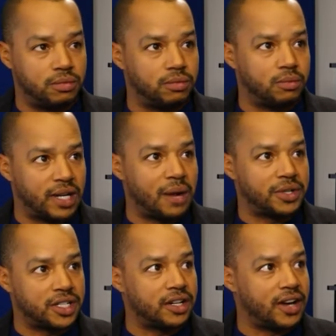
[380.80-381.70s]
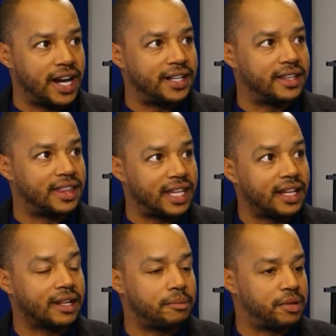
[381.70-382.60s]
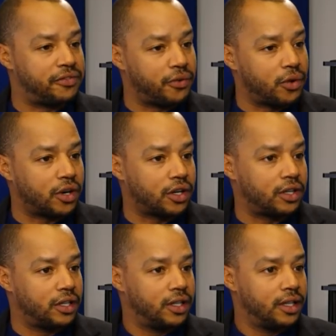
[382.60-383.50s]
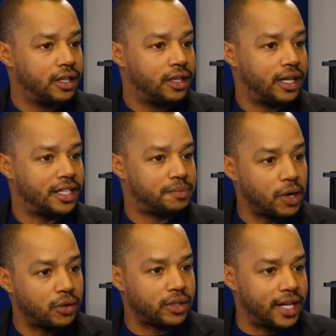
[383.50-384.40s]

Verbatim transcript: when I was younger, I didn't think before I spoke.